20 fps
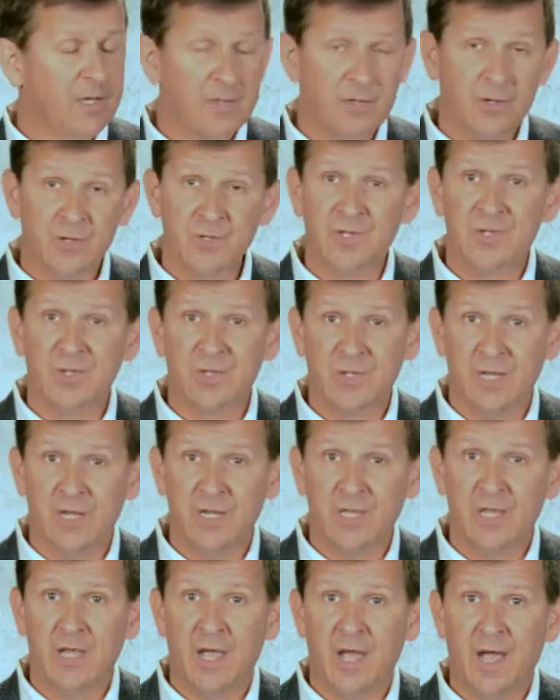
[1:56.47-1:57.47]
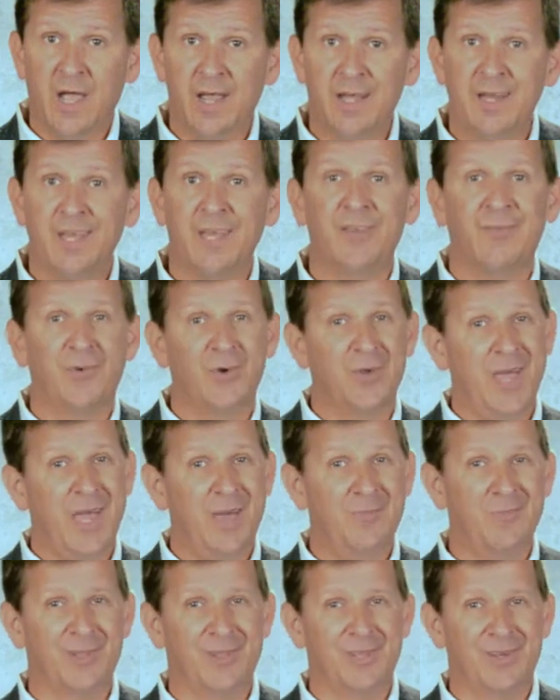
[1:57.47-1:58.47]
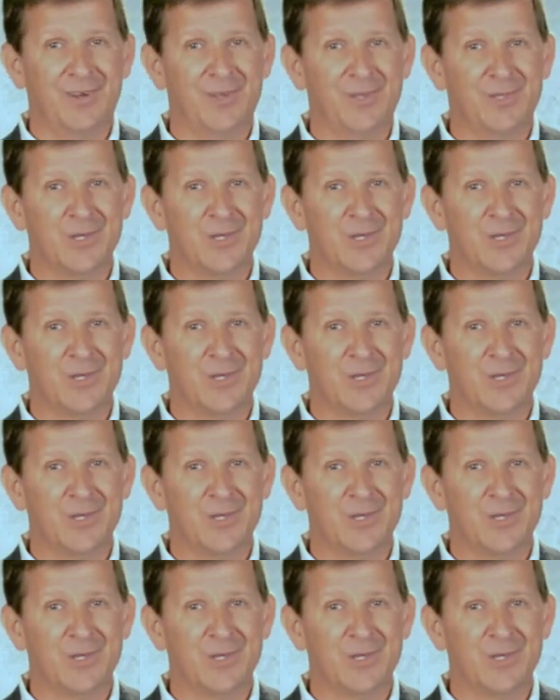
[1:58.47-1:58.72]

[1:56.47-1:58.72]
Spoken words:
There's a study guide and a vocabulary